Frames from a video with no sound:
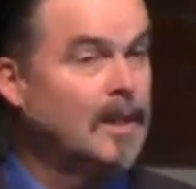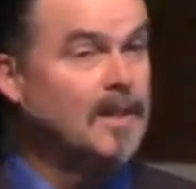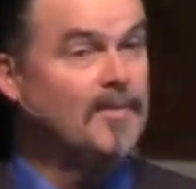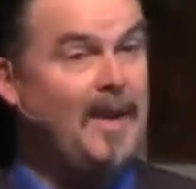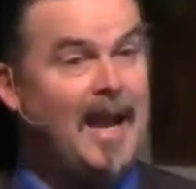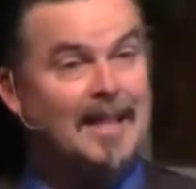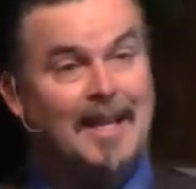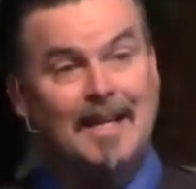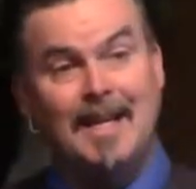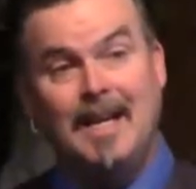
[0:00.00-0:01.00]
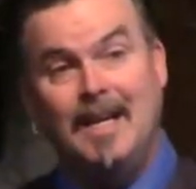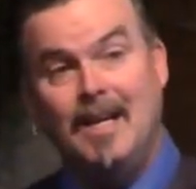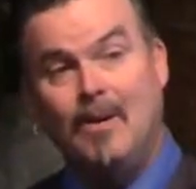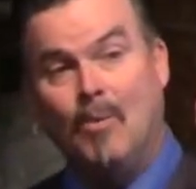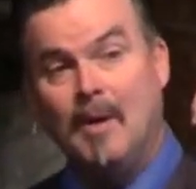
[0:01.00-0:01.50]
the fact that
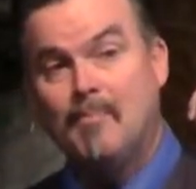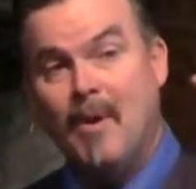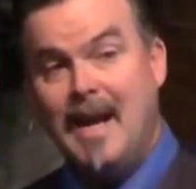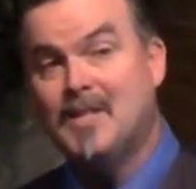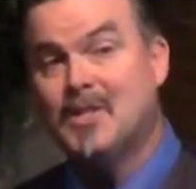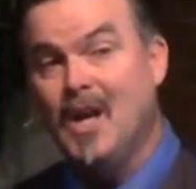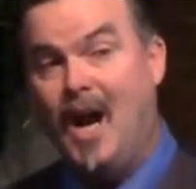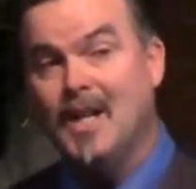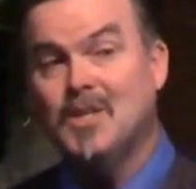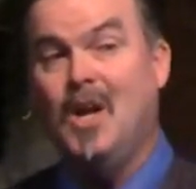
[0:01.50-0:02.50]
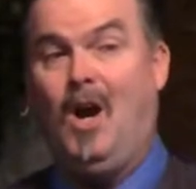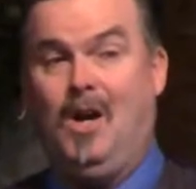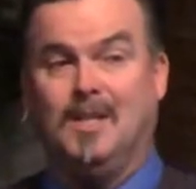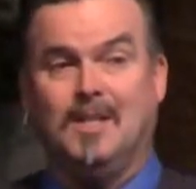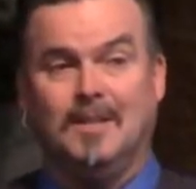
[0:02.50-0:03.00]
what breaks God's
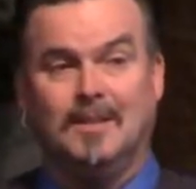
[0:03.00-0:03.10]
heart